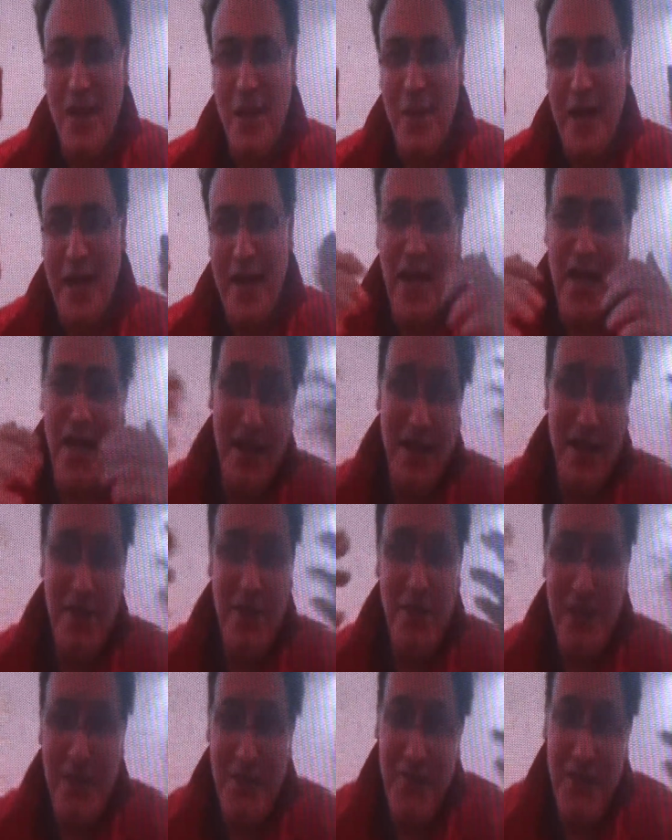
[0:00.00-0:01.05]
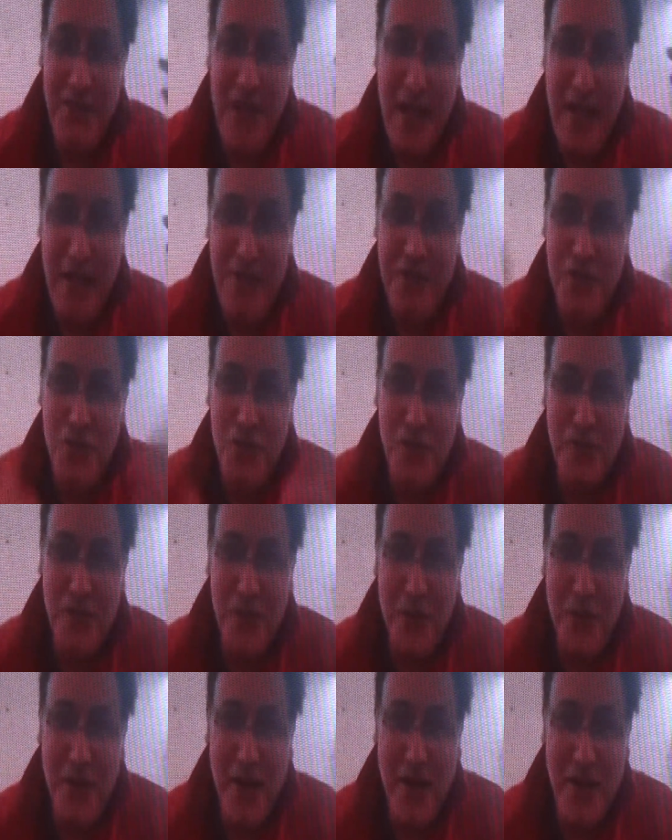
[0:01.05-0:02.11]
Uh, and luckily, we, we have the sort of
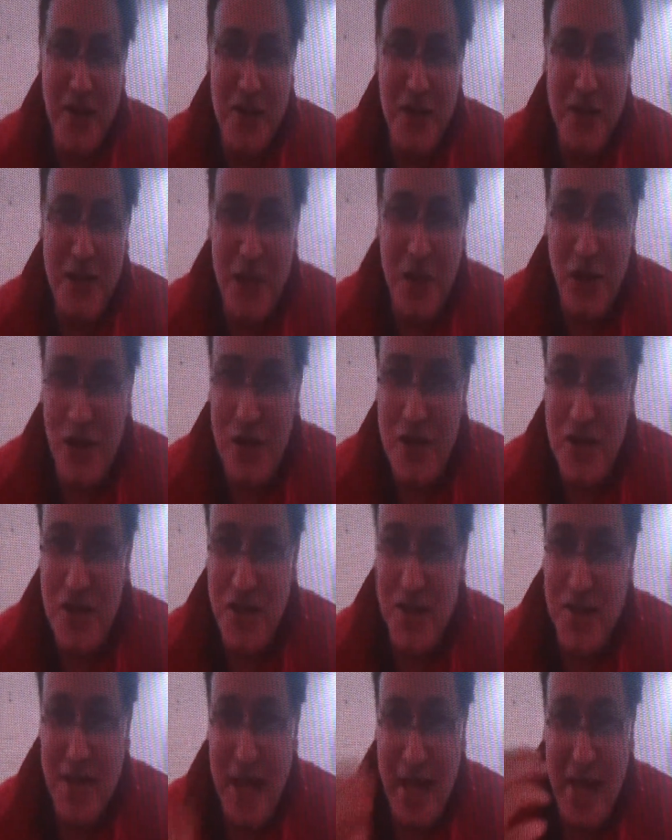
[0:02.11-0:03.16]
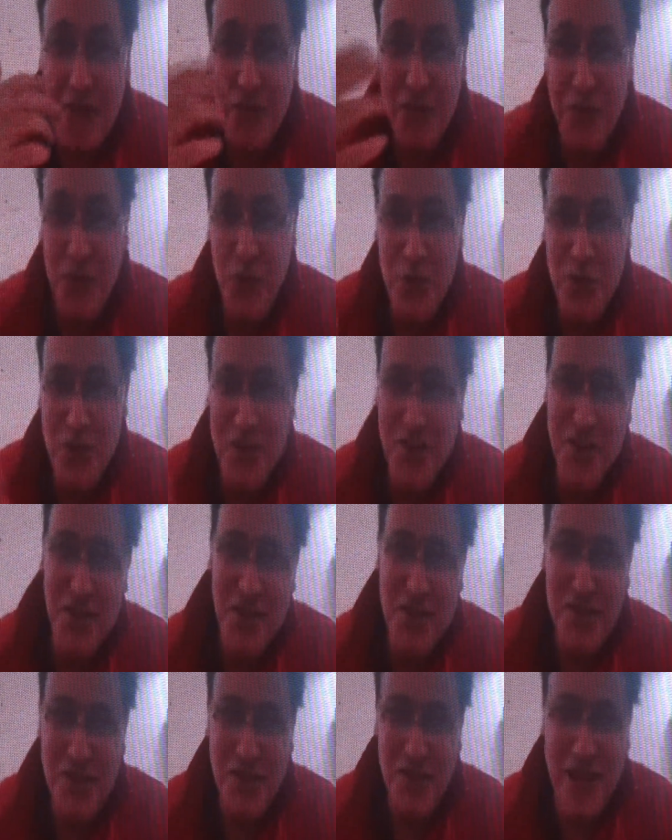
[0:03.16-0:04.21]
required digital technologies as we're using
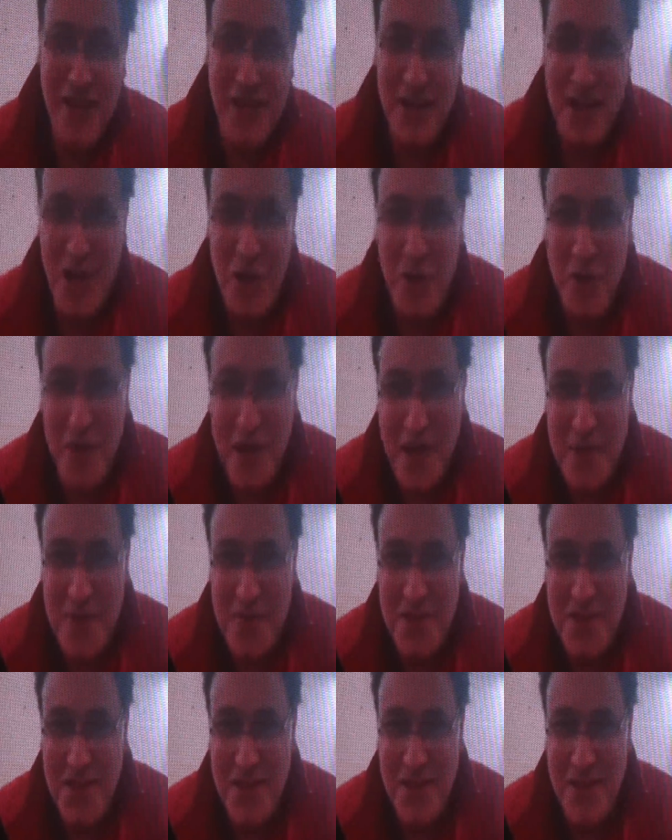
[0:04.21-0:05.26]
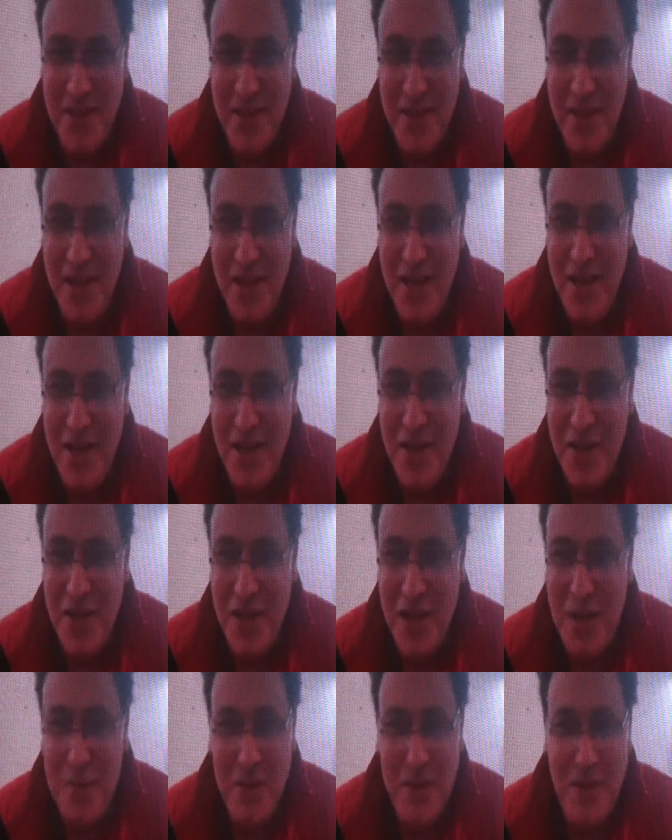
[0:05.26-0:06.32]
this right now, where I'm sitting in you
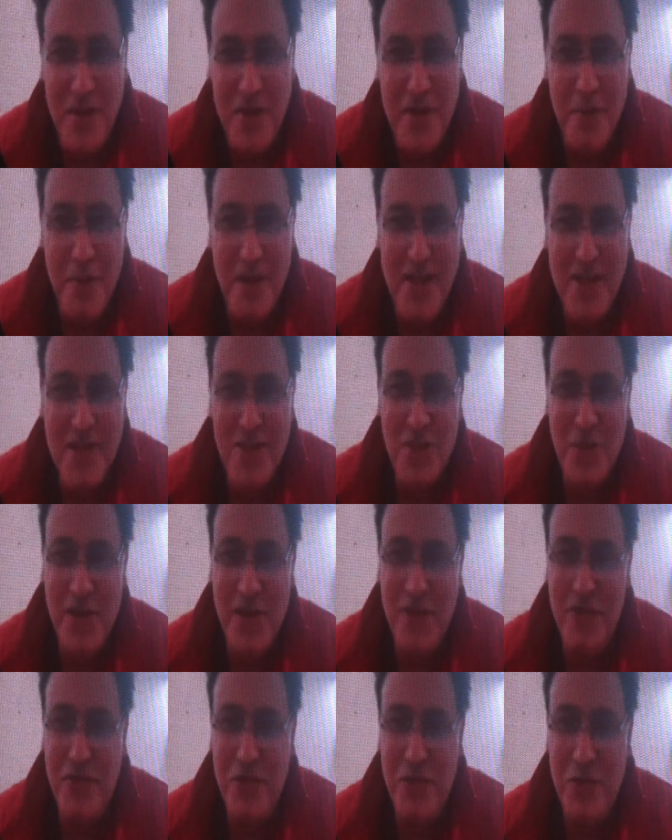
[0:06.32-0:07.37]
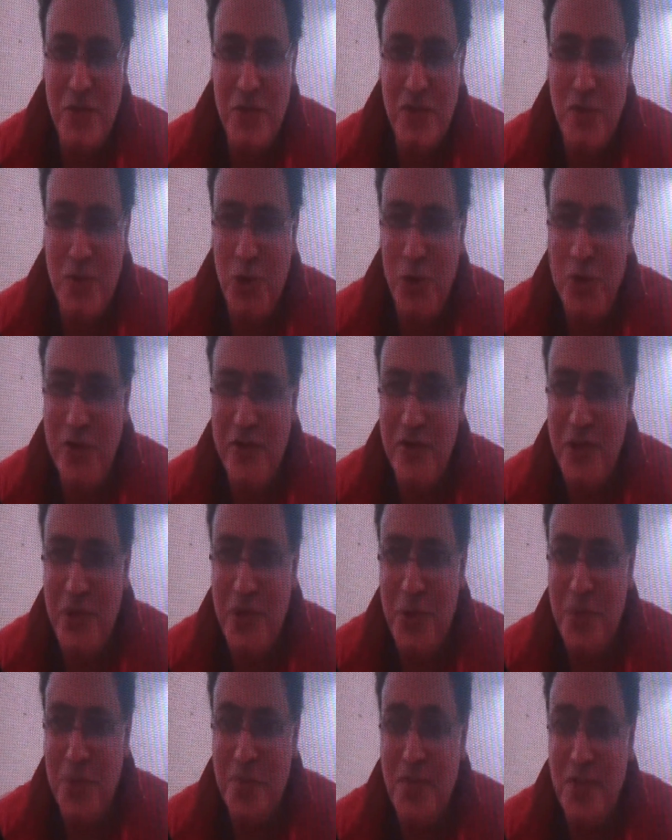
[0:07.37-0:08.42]
know a couple of hundred miles away from, from all of
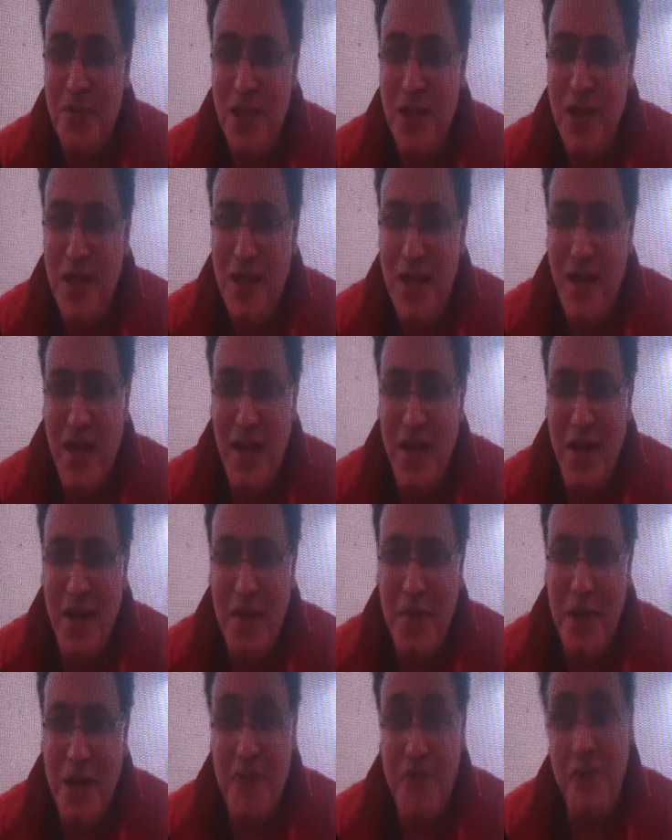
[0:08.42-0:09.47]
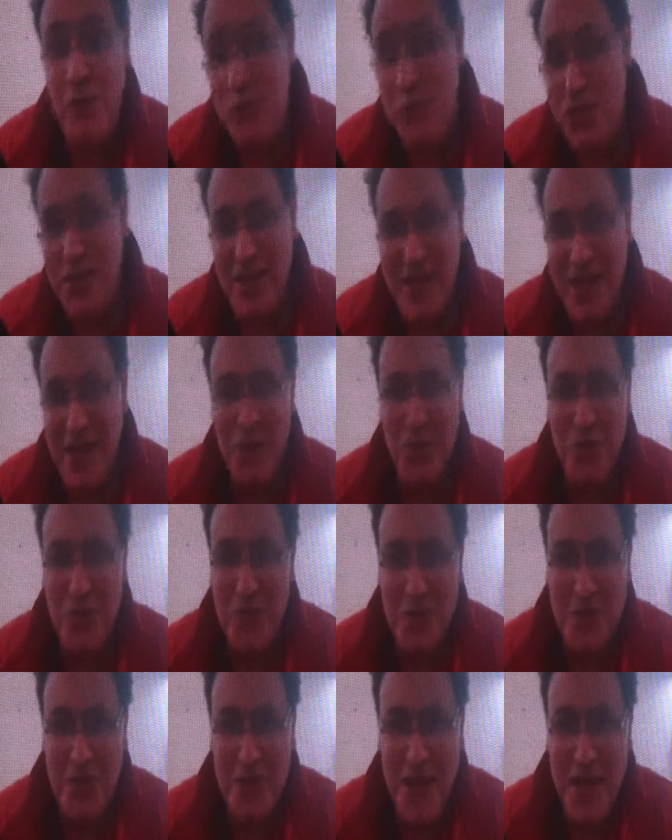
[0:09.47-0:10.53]
you. Um, unfortunately, I
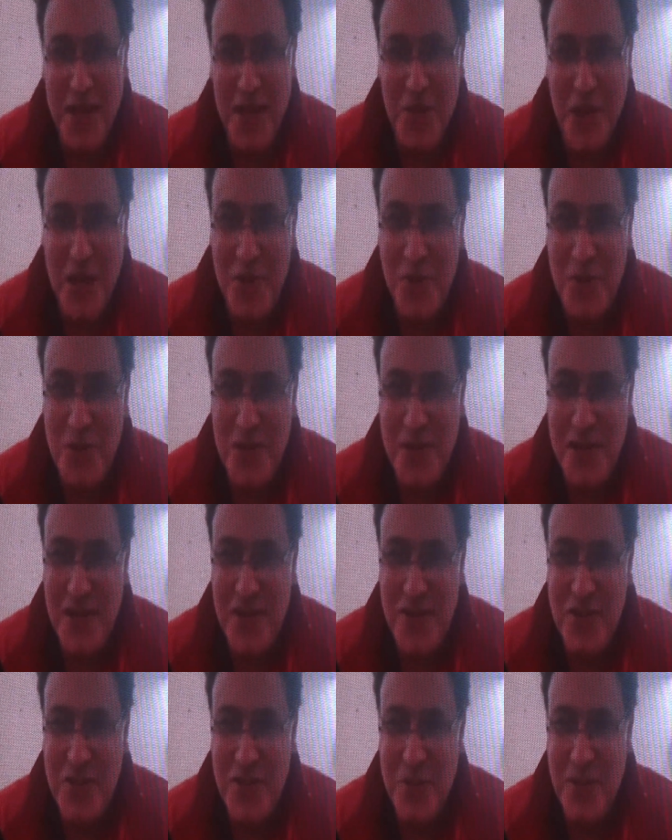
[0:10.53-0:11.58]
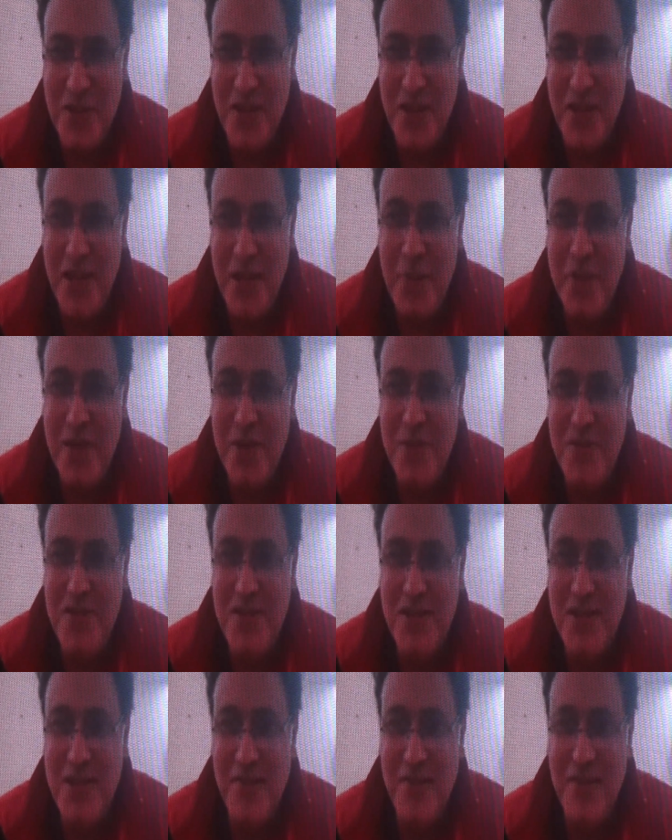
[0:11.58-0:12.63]
couldn't I, I, couldn't actually be there, but I'm
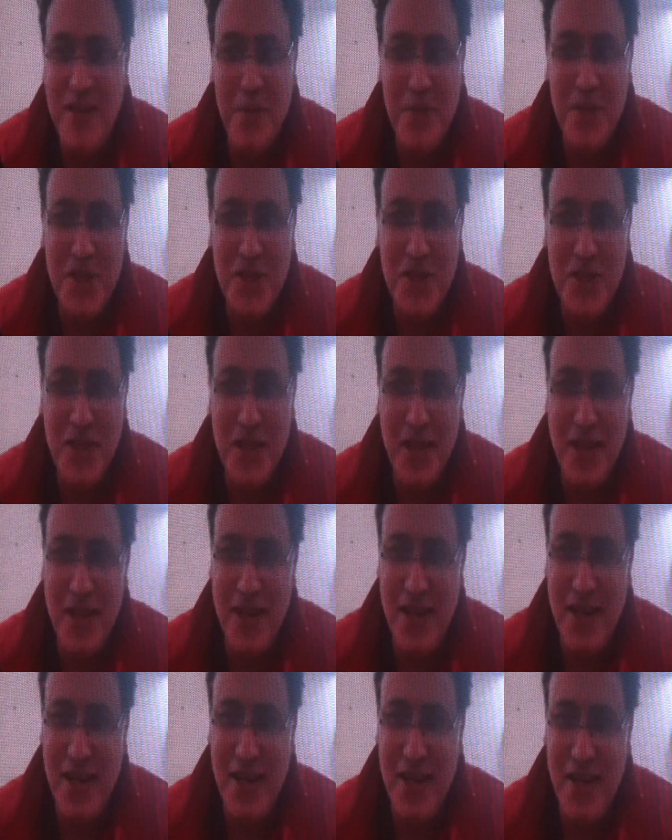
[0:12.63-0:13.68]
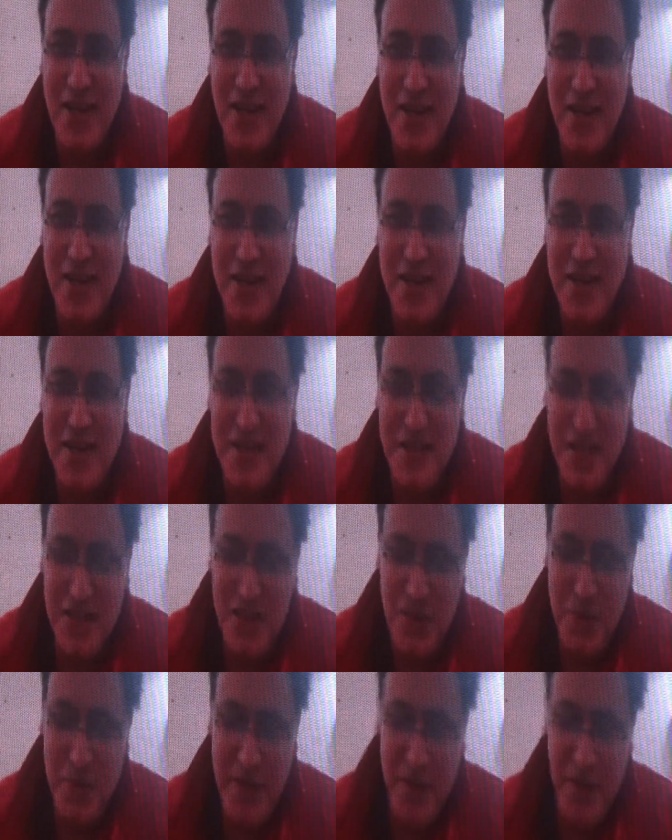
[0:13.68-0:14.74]
certainly very much there in, uh, in,
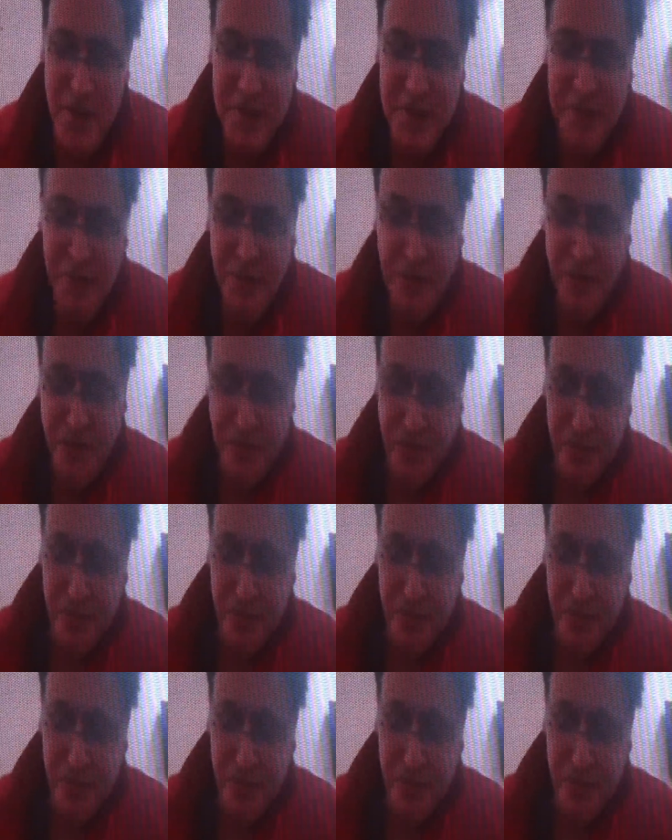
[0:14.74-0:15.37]
in spirit.